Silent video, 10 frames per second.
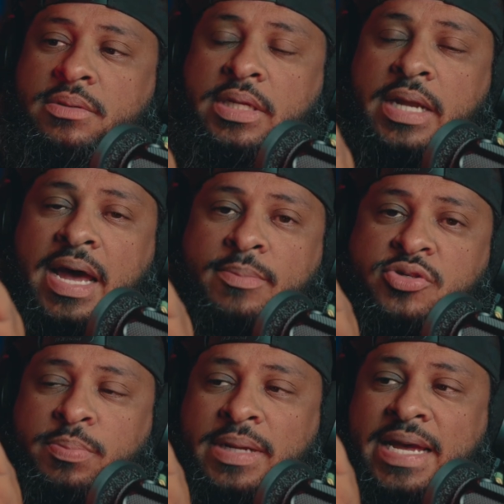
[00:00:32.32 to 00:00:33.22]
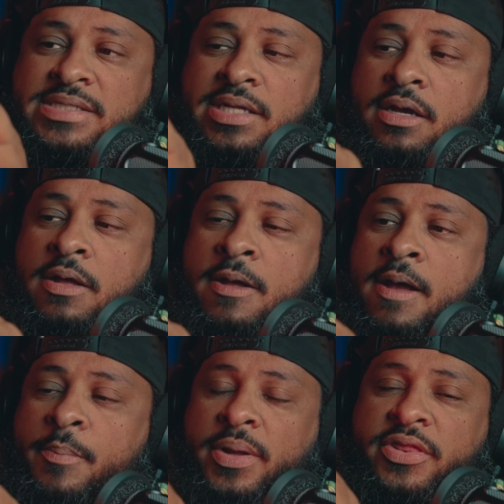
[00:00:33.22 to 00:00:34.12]
knobs are plastic,
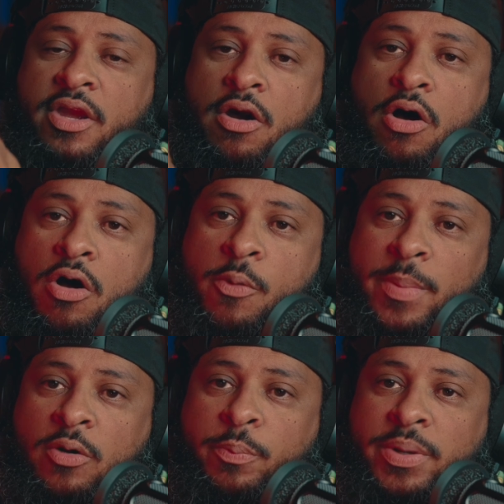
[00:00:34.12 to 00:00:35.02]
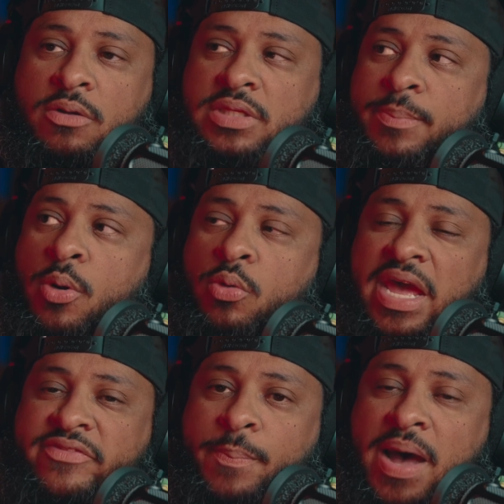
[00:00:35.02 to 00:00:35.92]
but they're all metal built. They both
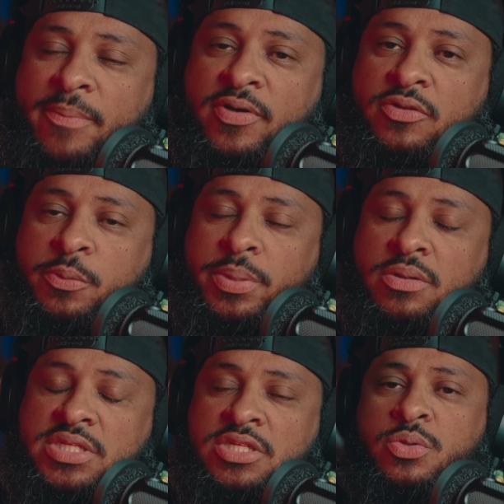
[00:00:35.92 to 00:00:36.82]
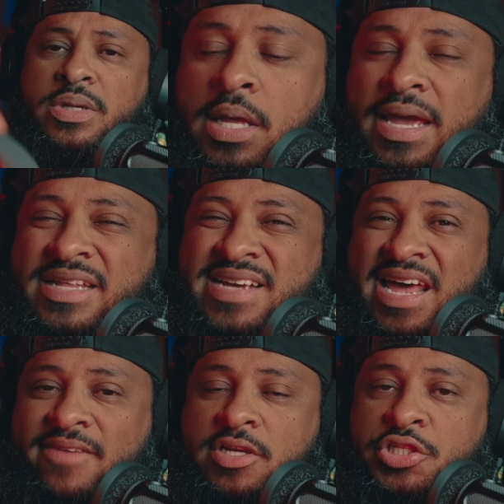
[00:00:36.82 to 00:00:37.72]
have a pop filter built into it. It's
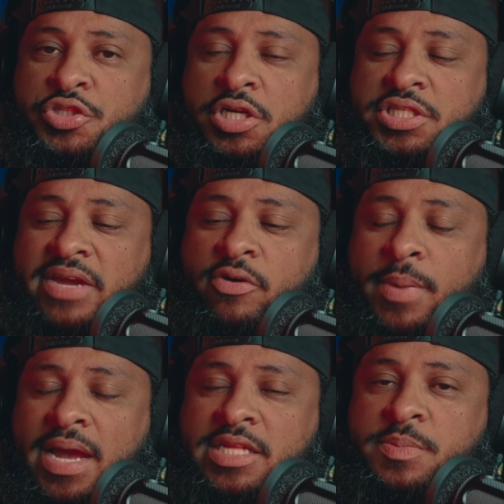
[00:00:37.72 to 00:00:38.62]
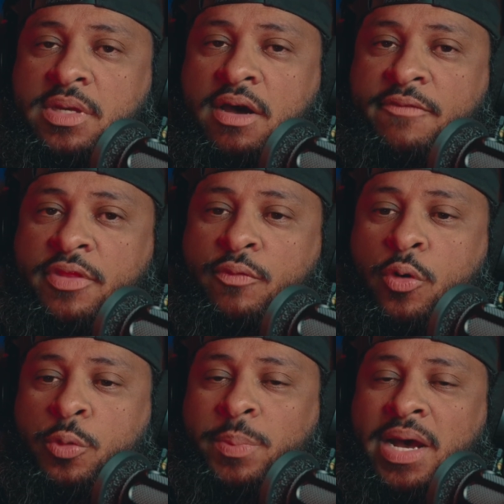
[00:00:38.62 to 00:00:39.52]
kind of a construction that reminds me of the
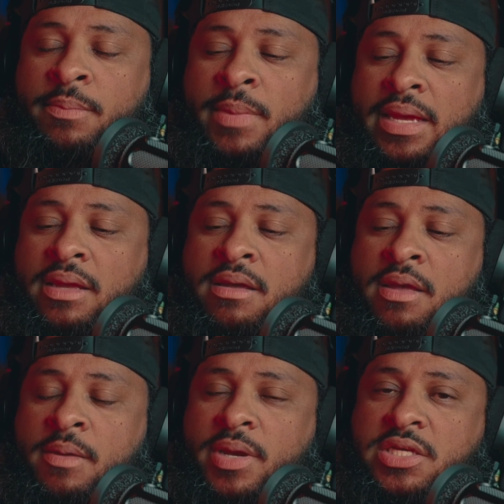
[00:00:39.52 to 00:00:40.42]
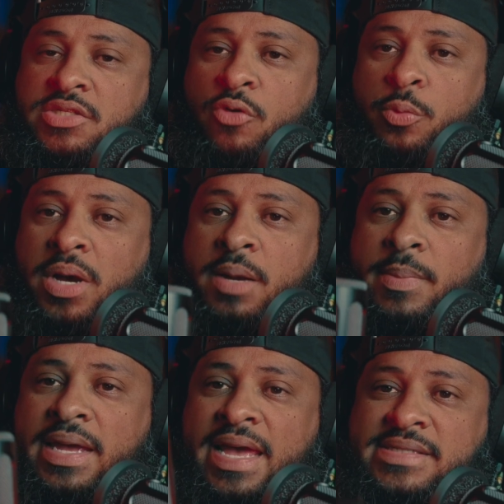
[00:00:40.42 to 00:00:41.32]
Rode Podmic, because the Rode
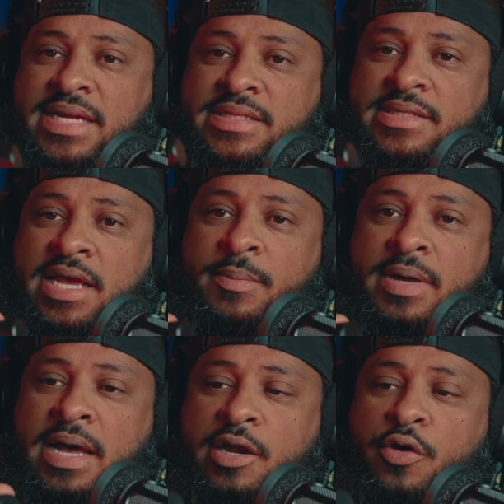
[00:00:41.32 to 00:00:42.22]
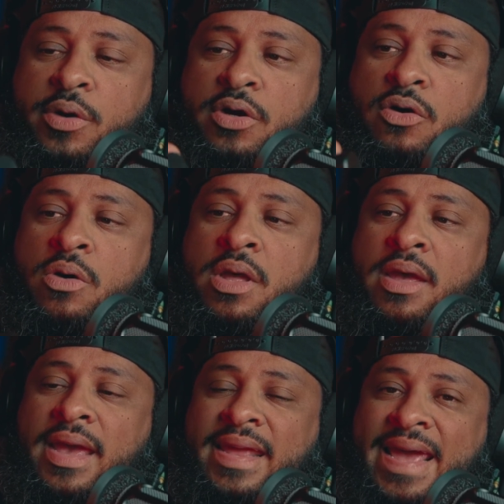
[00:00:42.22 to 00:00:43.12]
Podmic has that same kind of grill
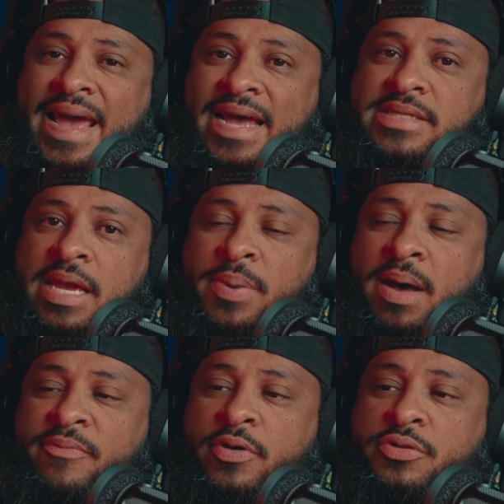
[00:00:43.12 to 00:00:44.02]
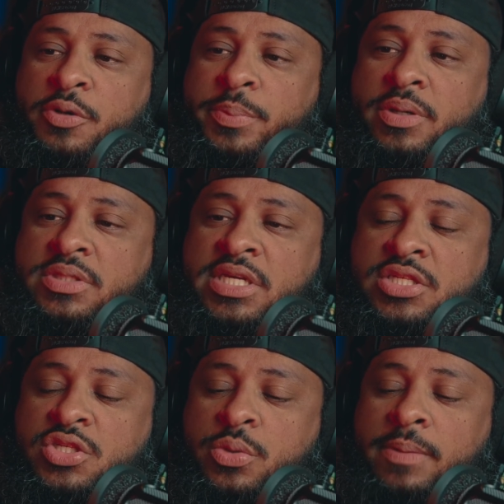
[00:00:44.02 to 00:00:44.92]
and has a pop filter built
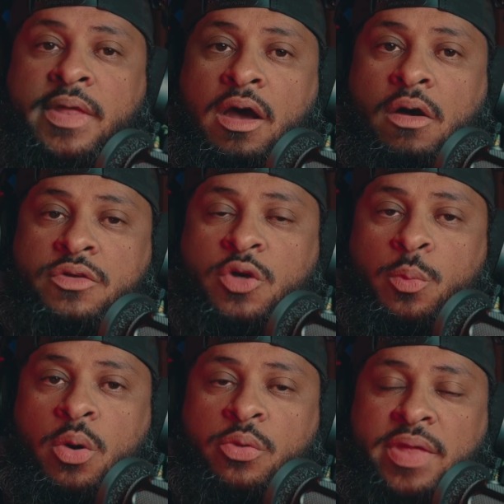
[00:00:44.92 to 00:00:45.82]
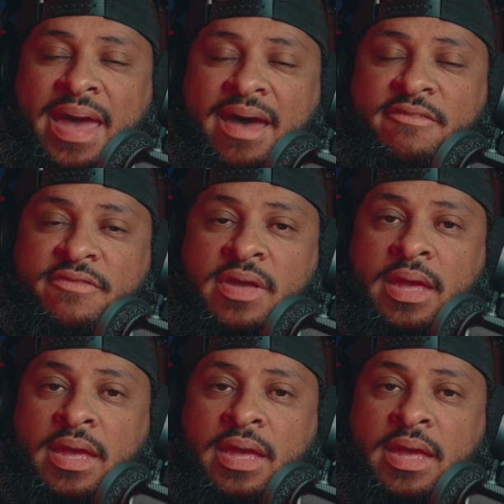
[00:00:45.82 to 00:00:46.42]
into it. They also both have